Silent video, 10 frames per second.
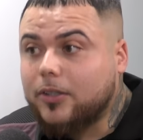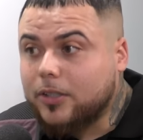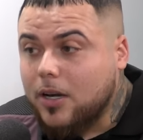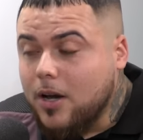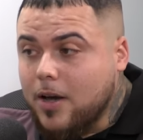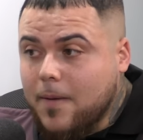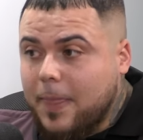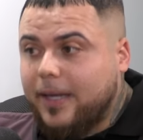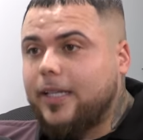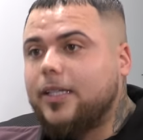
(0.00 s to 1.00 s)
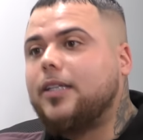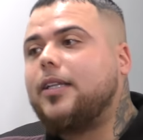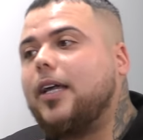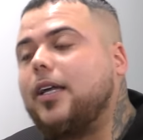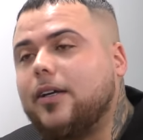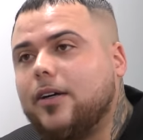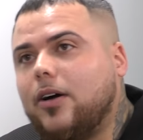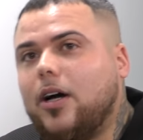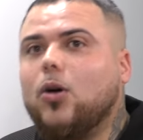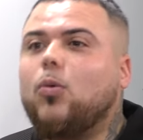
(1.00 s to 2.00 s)
Because at the end of the day,
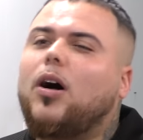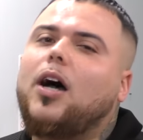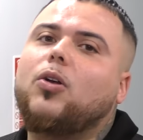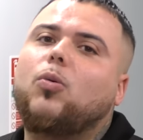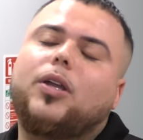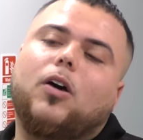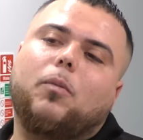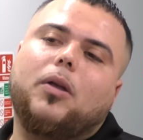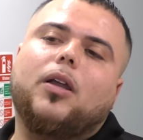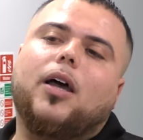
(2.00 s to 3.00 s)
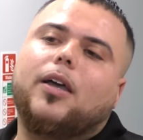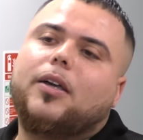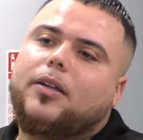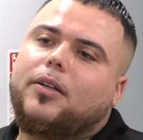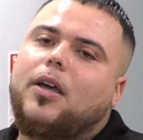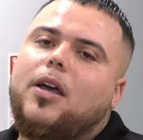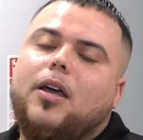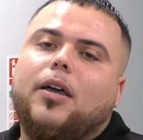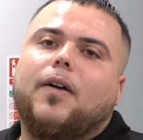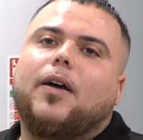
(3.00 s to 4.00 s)
I know what I know what the old bill are like,
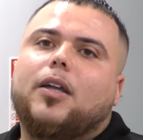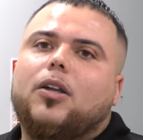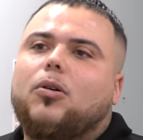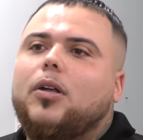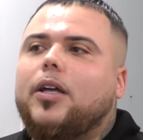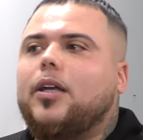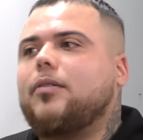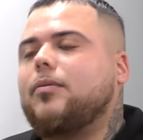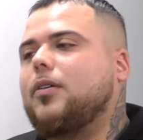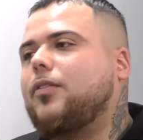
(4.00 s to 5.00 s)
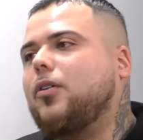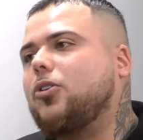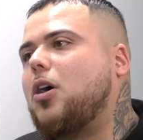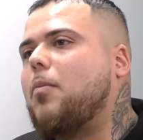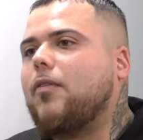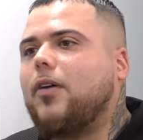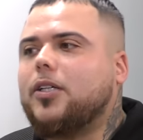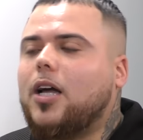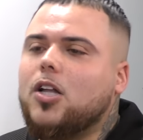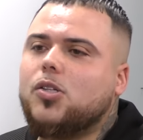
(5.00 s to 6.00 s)
and I know that, for example, if I
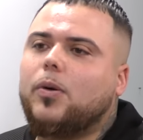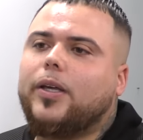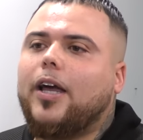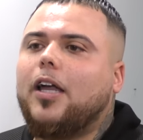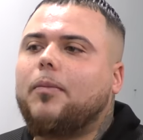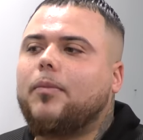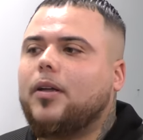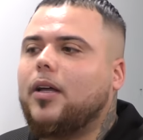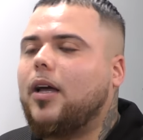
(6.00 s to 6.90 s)
was going to a game